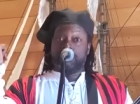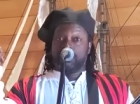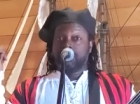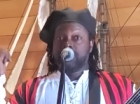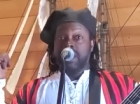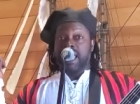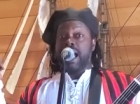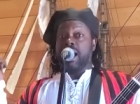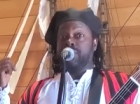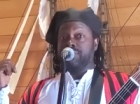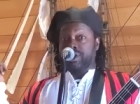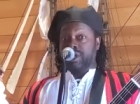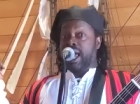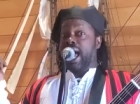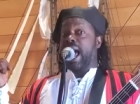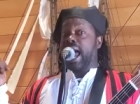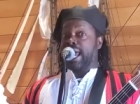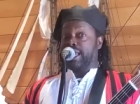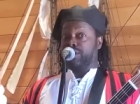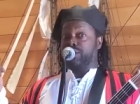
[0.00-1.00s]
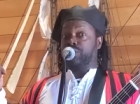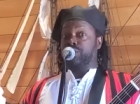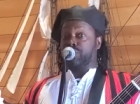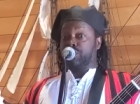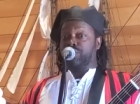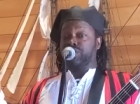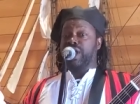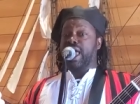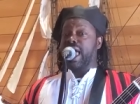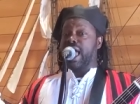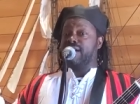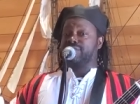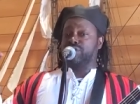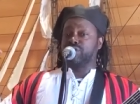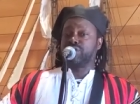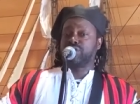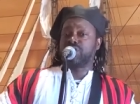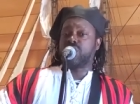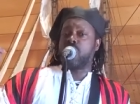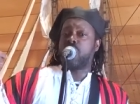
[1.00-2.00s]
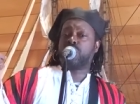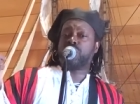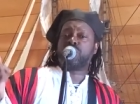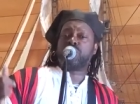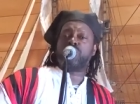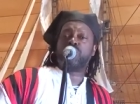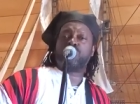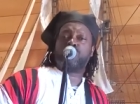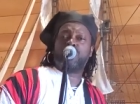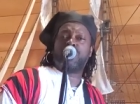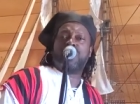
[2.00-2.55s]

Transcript: but now the islanders have us on the